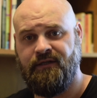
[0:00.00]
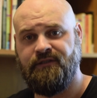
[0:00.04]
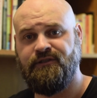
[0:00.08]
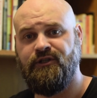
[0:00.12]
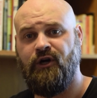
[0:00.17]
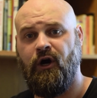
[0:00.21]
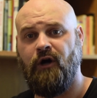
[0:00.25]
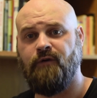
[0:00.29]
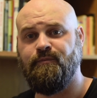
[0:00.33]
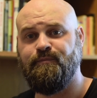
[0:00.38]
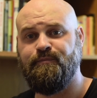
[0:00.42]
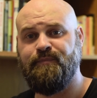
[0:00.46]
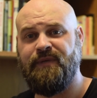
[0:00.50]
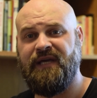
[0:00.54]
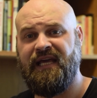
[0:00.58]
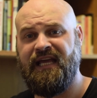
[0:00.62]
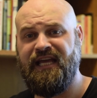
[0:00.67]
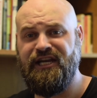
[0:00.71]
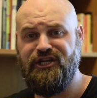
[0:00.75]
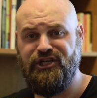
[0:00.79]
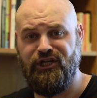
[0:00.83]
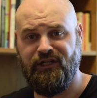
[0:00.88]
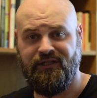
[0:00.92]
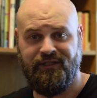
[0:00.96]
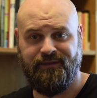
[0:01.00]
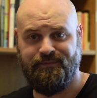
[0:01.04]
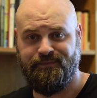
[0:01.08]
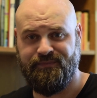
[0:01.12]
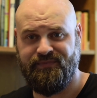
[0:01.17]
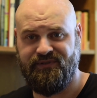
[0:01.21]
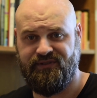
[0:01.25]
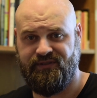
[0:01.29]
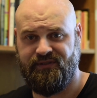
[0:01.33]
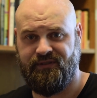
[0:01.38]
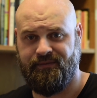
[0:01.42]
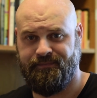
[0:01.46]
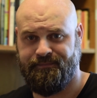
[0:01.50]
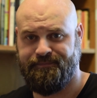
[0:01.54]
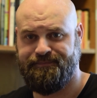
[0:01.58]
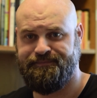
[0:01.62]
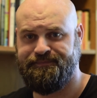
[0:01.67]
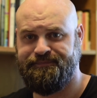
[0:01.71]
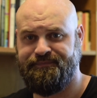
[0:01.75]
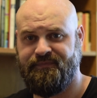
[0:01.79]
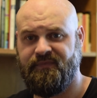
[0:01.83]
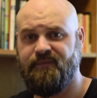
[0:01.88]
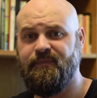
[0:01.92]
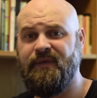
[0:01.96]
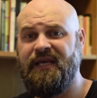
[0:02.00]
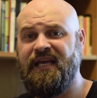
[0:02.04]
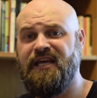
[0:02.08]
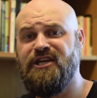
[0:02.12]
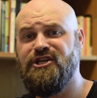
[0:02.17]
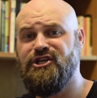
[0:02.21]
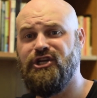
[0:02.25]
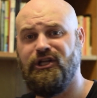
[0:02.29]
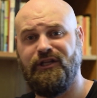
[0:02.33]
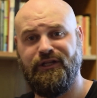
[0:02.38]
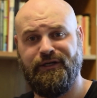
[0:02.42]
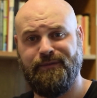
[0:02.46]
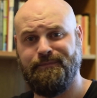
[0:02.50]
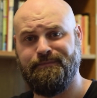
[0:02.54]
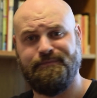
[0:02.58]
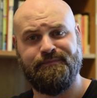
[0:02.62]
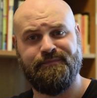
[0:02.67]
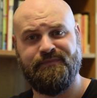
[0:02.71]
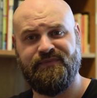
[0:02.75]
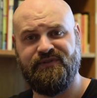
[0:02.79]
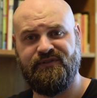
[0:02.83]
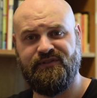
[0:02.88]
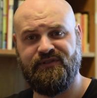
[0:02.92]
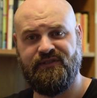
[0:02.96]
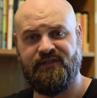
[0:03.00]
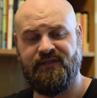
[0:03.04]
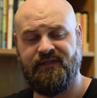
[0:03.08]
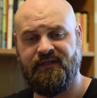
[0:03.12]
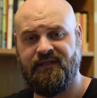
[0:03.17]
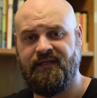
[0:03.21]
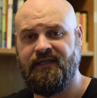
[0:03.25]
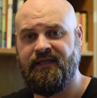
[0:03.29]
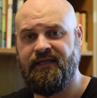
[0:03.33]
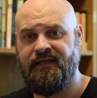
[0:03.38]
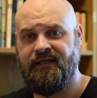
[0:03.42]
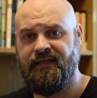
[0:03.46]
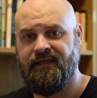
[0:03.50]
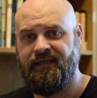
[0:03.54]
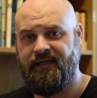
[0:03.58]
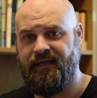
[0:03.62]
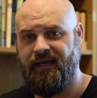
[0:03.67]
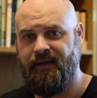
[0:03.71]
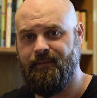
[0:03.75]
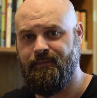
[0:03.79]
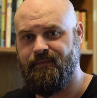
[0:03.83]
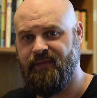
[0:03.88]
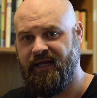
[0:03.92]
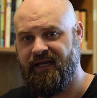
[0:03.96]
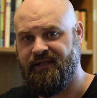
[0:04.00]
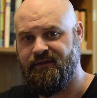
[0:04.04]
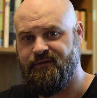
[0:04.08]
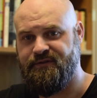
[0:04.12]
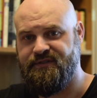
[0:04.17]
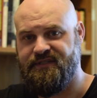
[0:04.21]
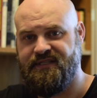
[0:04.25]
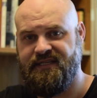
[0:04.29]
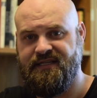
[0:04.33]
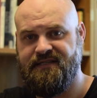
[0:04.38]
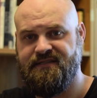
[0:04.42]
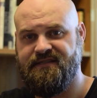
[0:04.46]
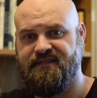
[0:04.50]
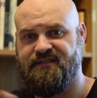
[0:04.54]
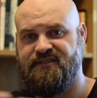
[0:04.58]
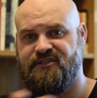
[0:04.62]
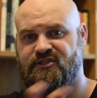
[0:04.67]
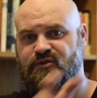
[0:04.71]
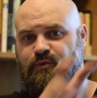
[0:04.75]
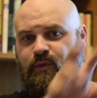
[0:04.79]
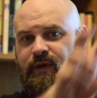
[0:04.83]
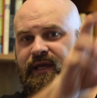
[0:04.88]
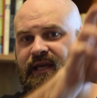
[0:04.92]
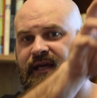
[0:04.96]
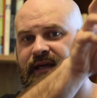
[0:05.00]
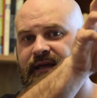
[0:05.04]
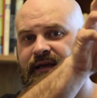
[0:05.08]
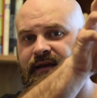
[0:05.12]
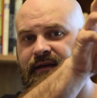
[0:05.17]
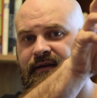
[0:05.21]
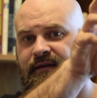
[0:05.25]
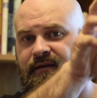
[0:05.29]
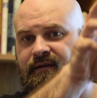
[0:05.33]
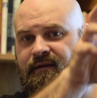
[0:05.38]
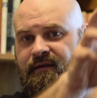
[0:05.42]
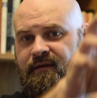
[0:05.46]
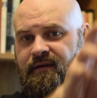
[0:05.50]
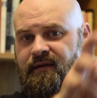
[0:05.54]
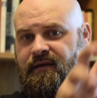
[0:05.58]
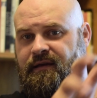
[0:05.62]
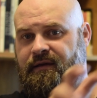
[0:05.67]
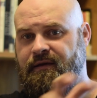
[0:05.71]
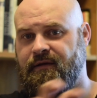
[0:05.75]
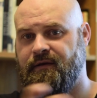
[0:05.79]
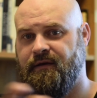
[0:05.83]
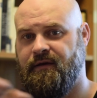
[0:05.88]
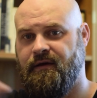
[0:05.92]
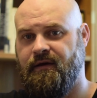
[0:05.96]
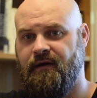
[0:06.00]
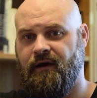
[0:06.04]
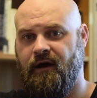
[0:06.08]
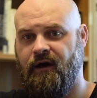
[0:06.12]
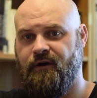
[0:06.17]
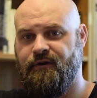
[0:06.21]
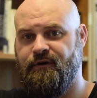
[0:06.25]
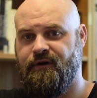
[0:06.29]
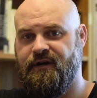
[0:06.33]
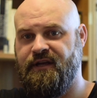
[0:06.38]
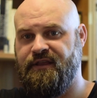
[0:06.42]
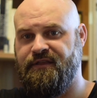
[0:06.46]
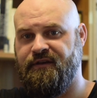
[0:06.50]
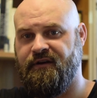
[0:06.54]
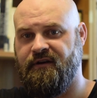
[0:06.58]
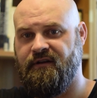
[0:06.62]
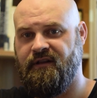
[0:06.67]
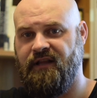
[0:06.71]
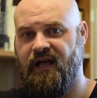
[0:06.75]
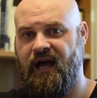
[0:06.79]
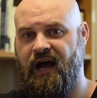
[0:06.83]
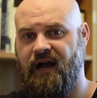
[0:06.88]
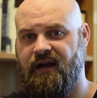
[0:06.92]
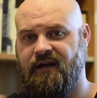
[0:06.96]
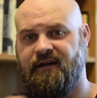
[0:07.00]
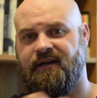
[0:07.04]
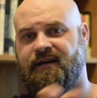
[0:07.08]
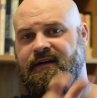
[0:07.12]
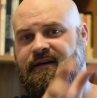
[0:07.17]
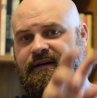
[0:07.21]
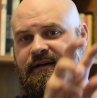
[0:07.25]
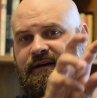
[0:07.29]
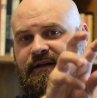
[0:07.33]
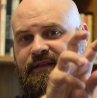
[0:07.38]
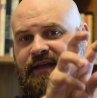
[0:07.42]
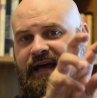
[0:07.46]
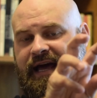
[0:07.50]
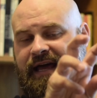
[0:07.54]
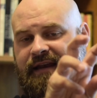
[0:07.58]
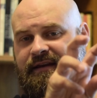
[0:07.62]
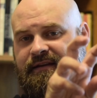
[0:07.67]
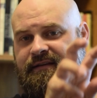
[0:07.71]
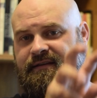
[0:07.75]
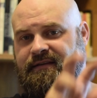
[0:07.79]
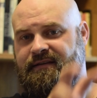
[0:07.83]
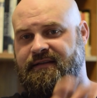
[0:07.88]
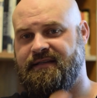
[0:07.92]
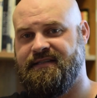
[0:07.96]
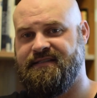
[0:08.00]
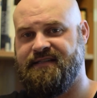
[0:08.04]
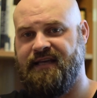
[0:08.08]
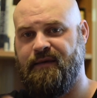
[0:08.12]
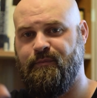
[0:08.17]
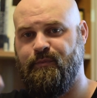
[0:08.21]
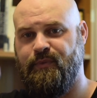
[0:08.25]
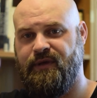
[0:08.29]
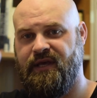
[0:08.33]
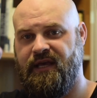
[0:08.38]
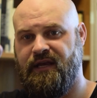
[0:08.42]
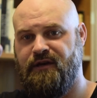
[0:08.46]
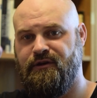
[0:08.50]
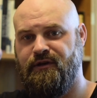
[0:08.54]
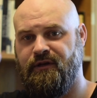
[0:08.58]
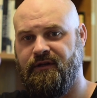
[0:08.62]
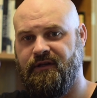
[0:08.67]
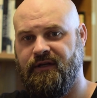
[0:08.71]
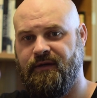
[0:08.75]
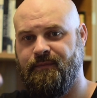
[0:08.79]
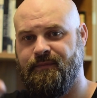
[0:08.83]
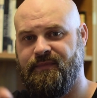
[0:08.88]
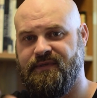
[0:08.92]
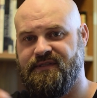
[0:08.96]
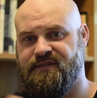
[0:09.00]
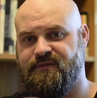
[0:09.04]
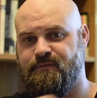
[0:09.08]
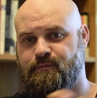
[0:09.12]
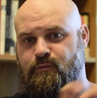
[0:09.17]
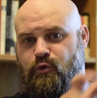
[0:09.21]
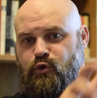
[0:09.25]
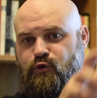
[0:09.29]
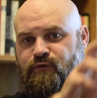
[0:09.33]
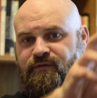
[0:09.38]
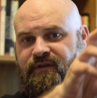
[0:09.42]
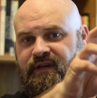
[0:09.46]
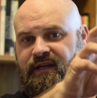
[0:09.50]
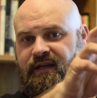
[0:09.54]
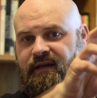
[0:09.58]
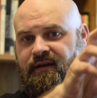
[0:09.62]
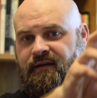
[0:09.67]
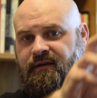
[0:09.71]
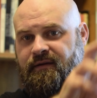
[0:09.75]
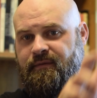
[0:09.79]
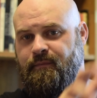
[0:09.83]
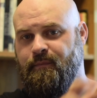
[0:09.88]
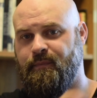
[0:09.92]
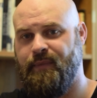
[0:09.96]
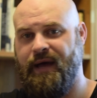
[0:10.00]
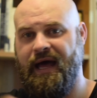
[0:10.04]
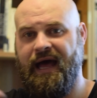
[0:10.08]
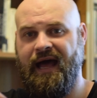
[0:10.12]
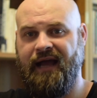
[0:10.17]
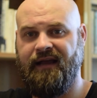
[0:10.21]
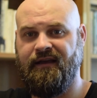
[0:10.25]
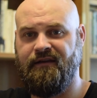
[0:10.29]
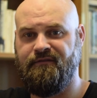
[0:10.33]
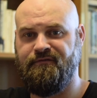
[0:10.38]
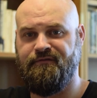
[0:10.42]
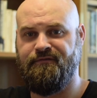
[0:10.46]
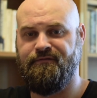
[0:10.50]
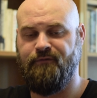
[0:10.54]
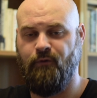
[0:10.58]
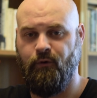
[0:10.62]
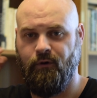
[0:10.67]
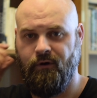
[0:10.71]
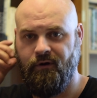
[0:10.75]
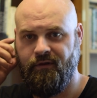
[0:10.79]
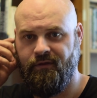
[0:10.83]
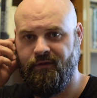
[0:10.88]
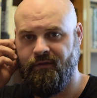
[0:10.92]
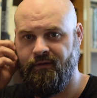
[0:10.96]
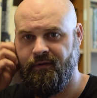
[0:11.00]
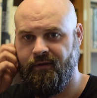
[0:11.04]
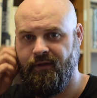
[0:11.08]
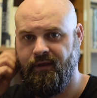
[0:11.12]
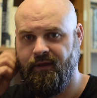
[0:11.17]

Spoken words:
called pendulums. Pendulums. Yep, like those things that swing underneath a clock. That is a pendulum. It's moving back and forth.